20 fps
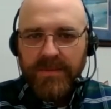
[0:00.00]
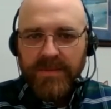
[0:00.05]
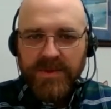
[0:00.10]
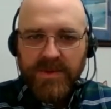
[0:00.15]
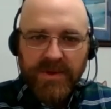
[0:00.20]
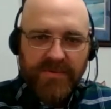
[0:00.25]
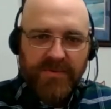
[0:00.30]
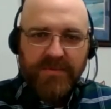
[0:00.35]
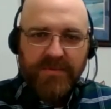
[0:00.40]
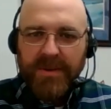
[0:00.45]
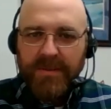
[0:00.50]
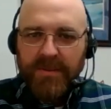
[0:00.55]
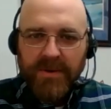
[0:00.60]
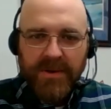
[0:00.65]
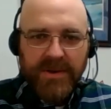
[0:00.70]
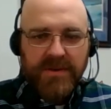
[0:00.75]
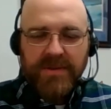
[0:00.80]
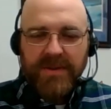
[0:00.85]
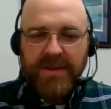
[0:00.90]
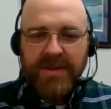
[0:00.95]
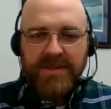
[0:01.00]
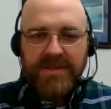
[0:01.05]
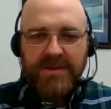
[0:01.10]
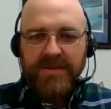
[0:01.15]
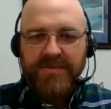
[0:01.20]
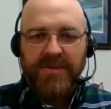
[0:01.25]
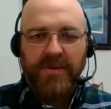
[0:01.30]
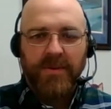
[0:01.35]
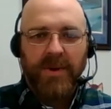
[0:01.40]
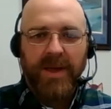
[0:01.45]
2 different people can do things 2
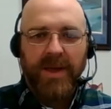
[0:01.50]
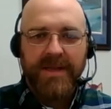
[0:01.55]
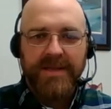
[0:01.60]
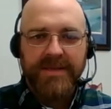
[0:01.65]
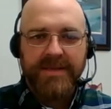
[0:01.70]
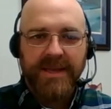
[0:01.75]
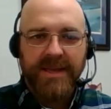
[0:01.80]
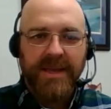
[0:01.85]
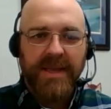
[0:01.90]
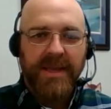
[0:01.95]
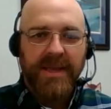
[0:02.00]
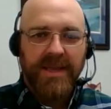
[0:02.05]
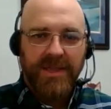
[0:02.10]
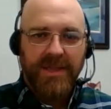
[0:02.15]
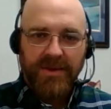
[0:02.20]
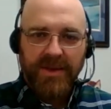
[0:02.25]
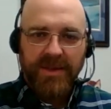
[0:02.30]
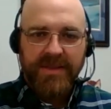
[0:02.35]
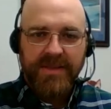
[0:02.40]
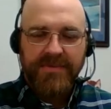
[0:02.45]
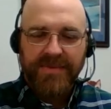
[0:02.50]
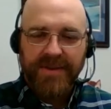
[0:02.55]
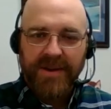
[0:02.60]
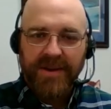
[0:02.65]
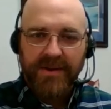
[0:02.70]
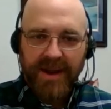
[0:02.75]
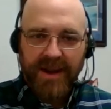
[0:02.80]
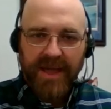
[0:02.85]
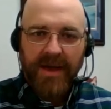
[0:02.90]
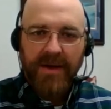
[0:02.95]
different ways. You get to
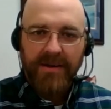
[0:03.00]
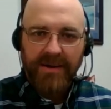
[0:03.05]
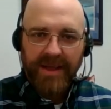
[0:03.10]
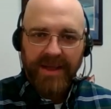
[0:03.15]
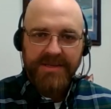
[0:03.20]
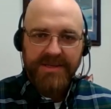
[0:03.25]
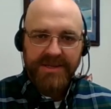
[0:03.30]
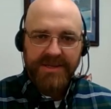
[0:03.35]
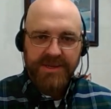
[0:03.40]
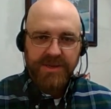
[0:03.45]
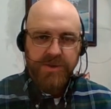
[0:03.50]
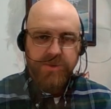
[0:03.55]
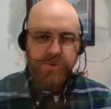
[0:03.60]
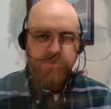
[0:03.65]
figure it out as you go.